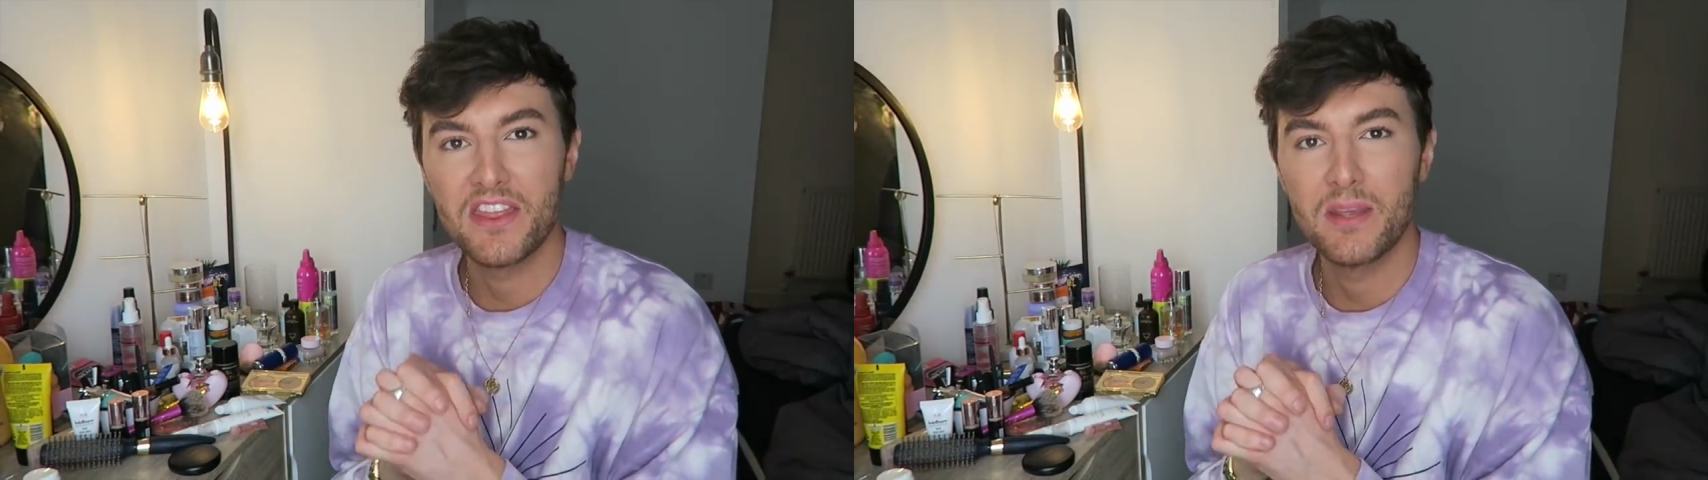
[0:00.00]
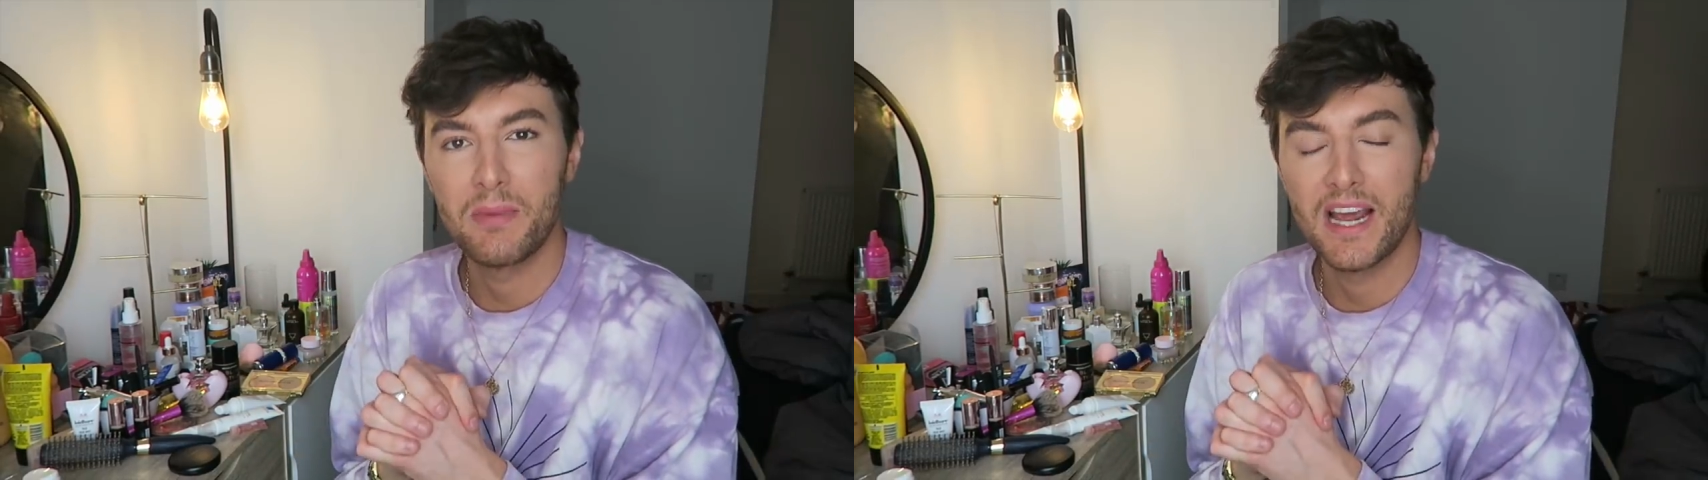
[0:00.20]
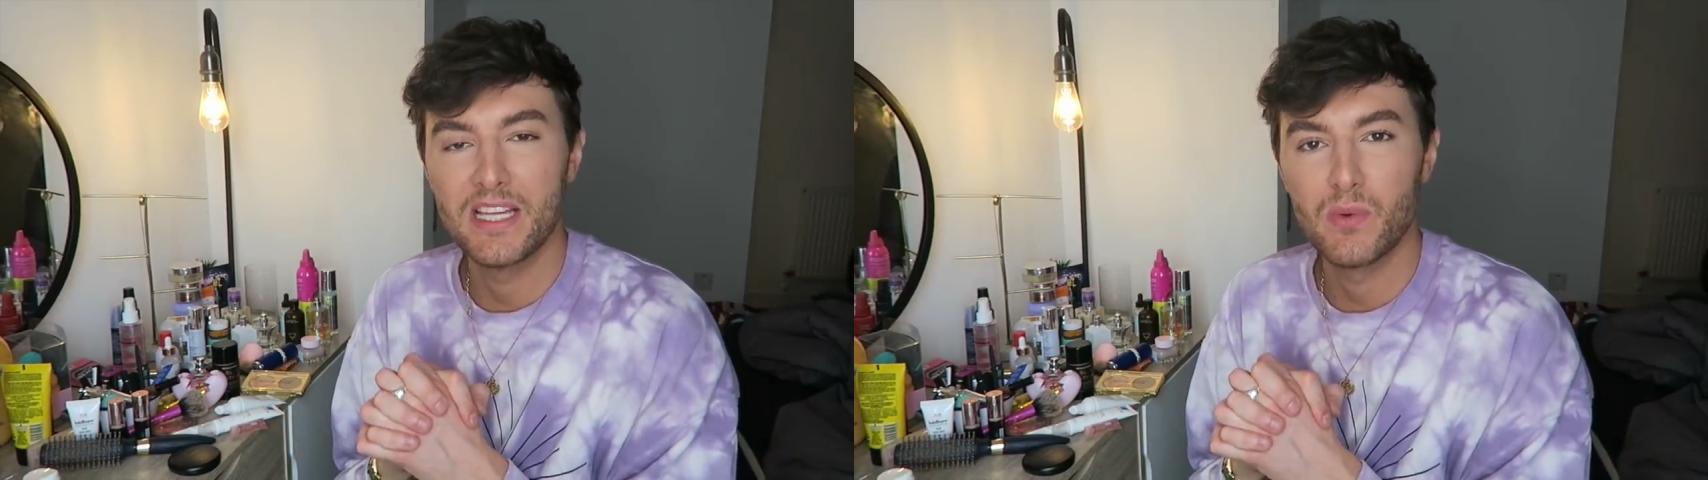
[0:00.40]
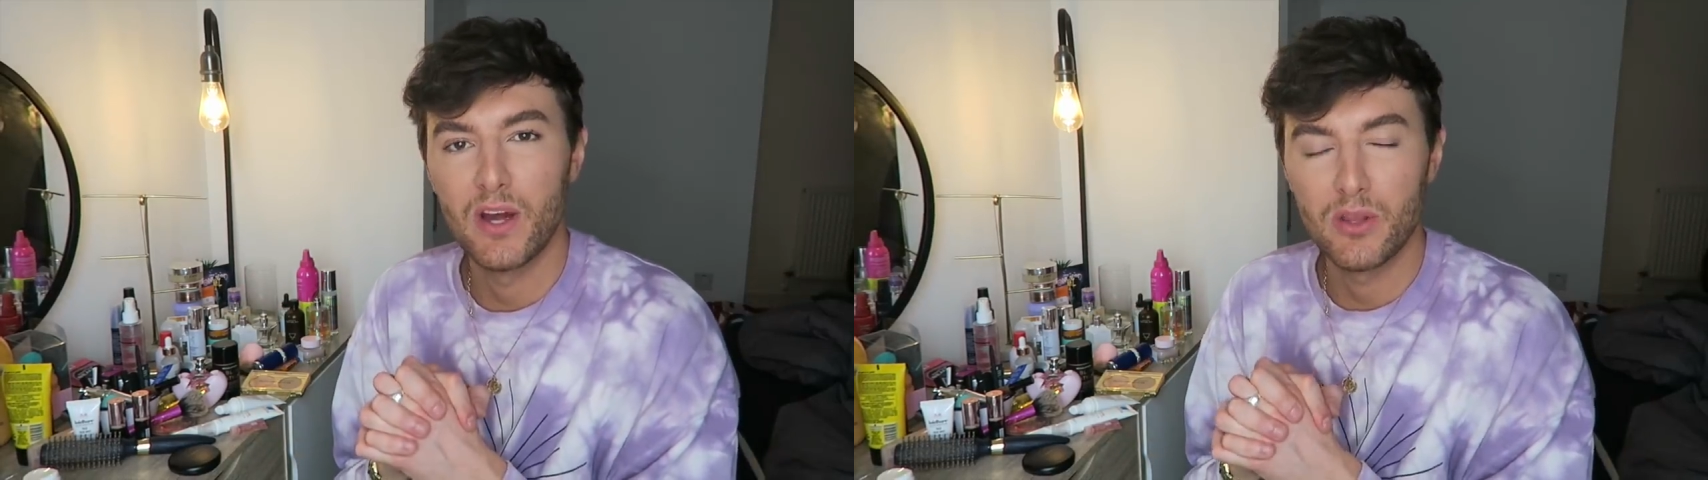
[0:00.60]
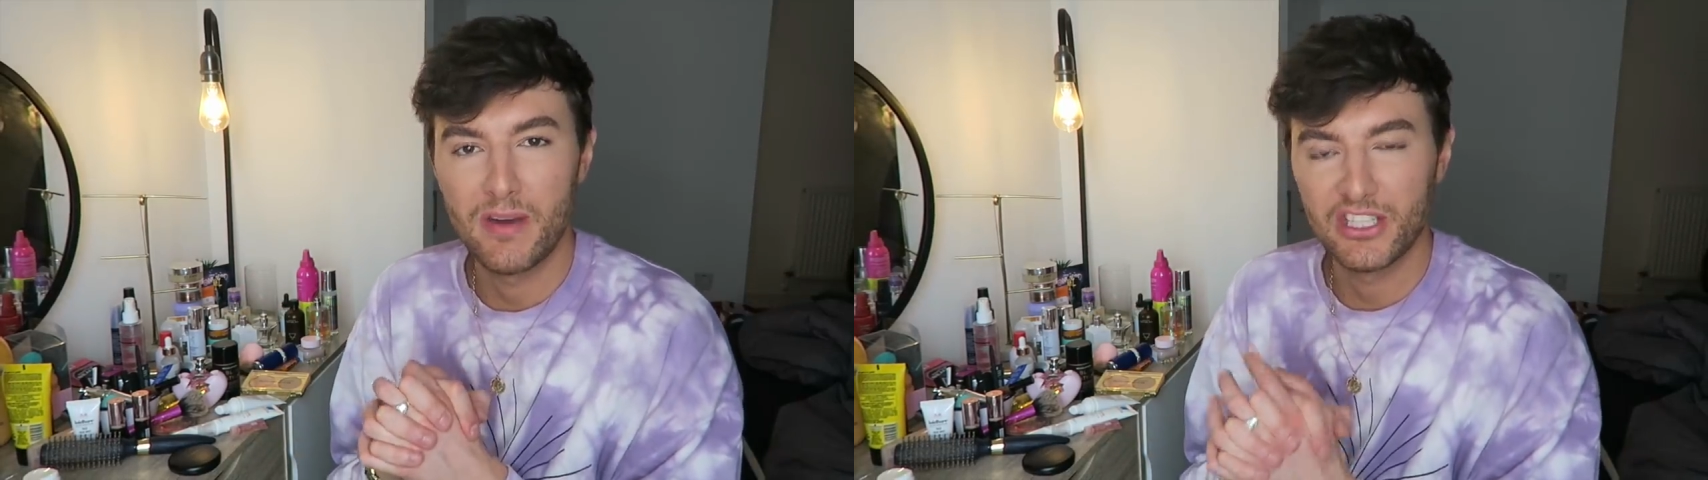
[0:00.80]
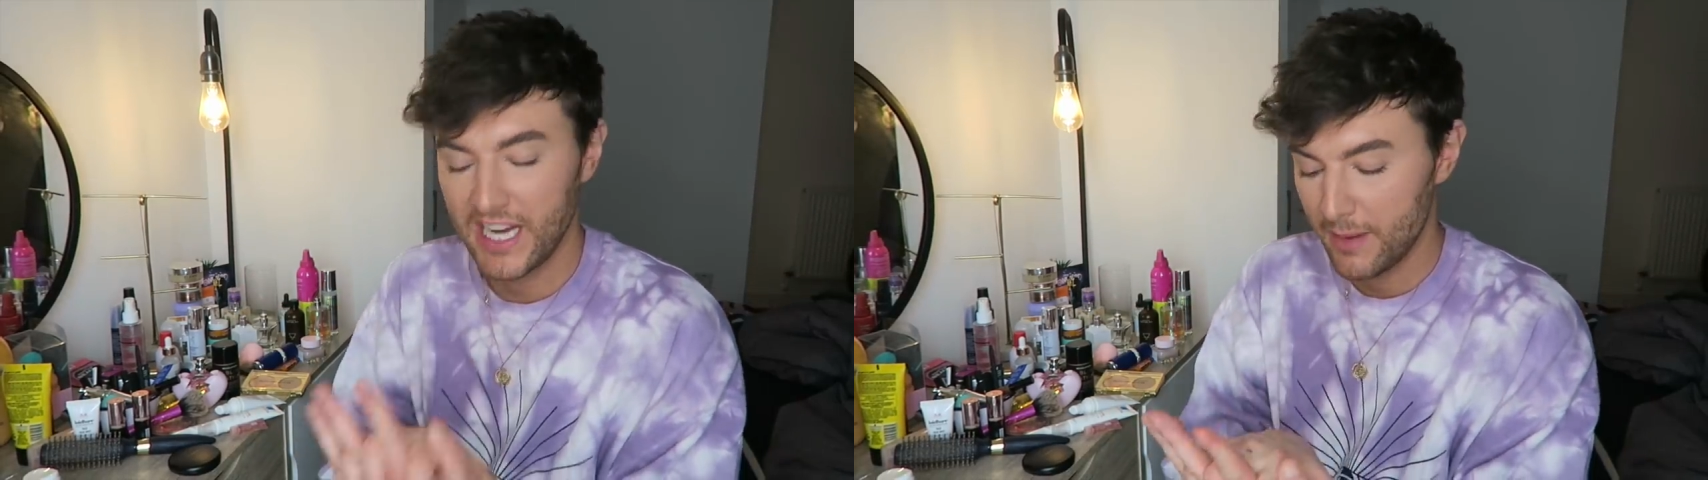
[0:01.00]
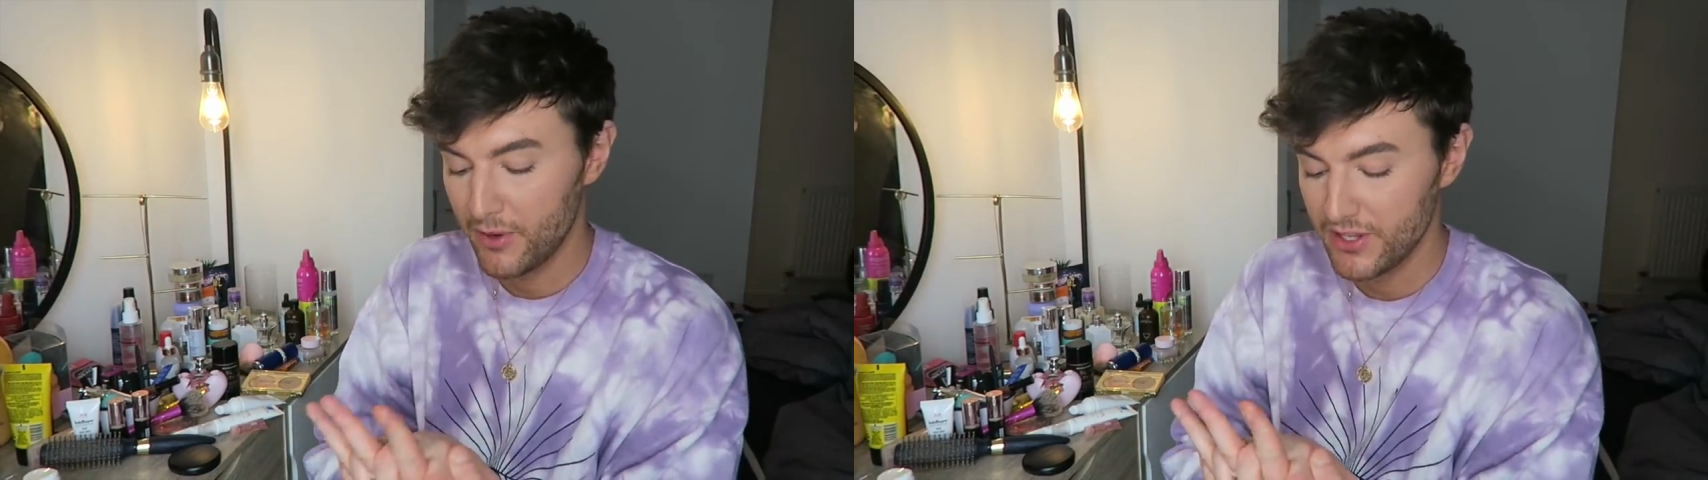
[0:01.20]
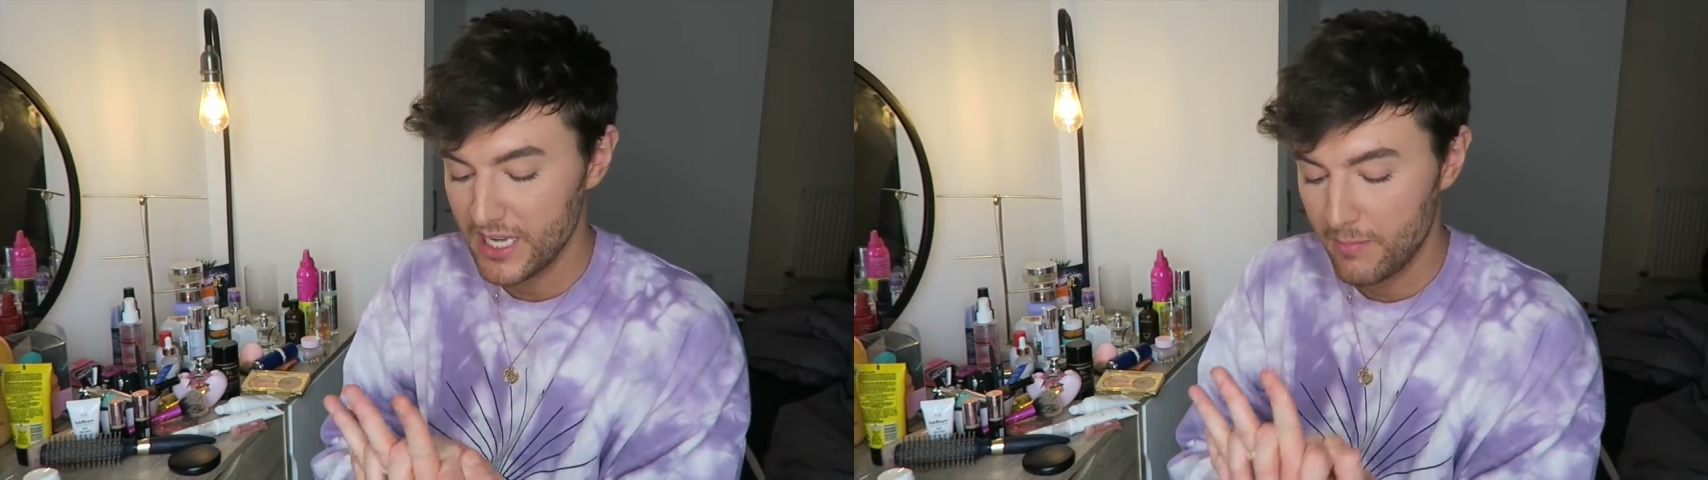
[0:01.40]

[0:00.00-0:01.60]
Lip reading: the place where all the magic happens.